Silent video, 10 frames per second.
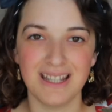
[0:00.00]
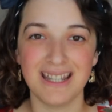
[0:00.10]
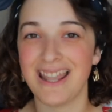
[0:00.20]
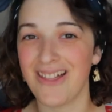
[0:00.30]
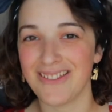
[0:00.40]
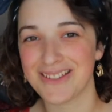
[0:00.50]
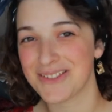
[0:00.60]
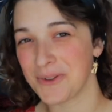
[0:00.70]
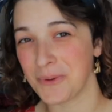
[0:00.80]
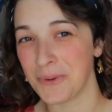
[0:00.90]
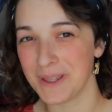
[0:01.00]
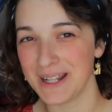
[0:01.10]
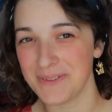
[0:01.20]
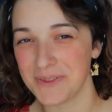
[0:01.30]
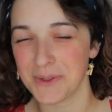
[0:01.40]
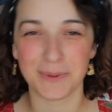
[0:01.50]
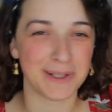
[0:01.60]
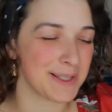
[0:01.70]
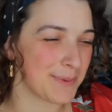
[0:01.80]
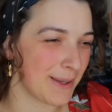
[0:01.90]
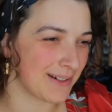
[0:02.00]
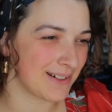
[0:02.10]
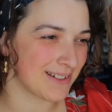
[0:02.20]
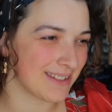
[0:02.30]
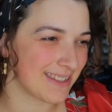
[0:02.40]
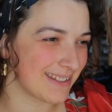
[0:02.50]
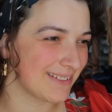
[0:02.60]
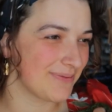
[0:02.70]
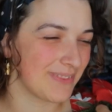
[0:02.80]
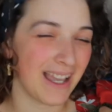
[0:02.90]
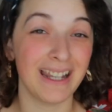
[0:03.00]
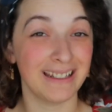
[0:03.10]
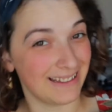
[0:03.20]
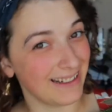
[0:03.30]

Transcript: now that it's cool enough to wear sweaters, I need to